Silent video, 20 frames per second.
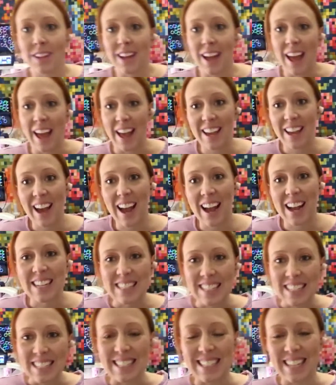Hey
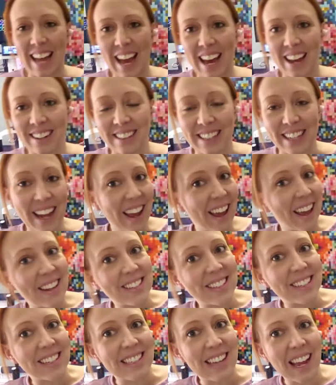guys, it's Natalie,
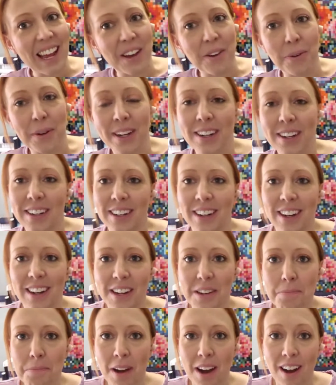and today we are going to
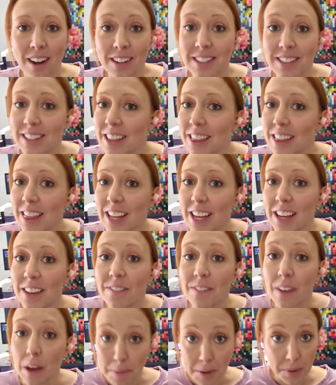unbox the
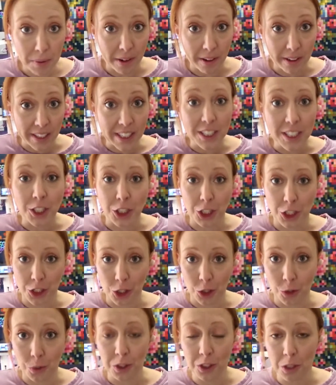February
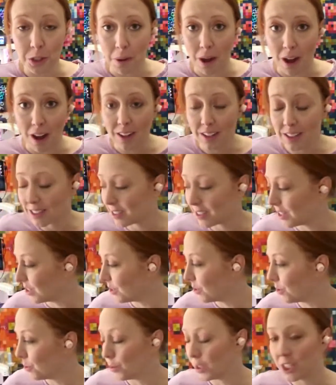Ginger Quilter Box,
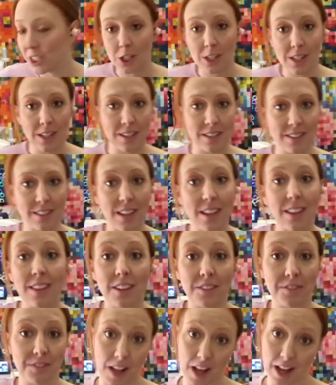which is
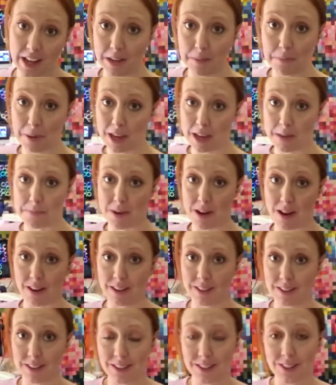the Flying Pig
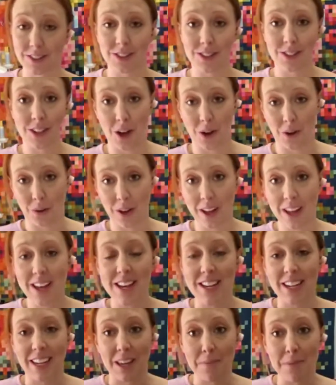Box. So
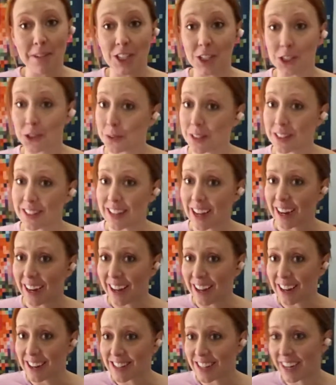give me just 1
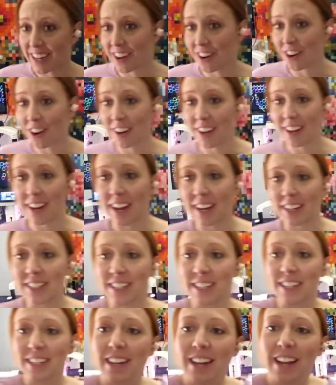second to get all
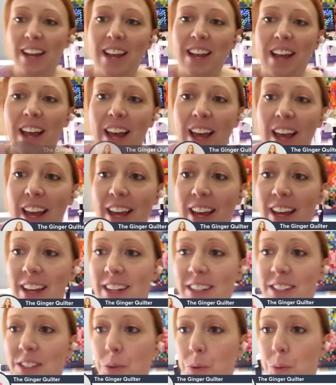connected,
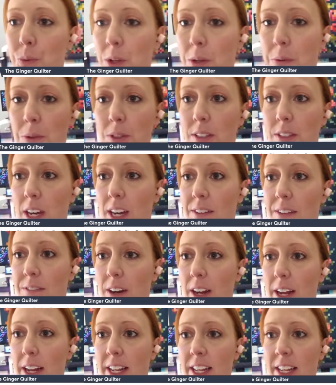and we will
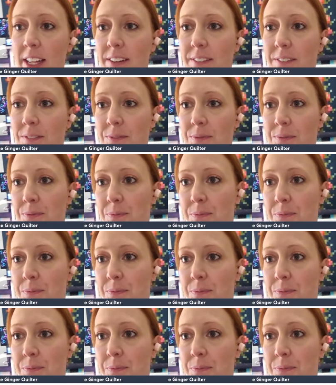dive right in.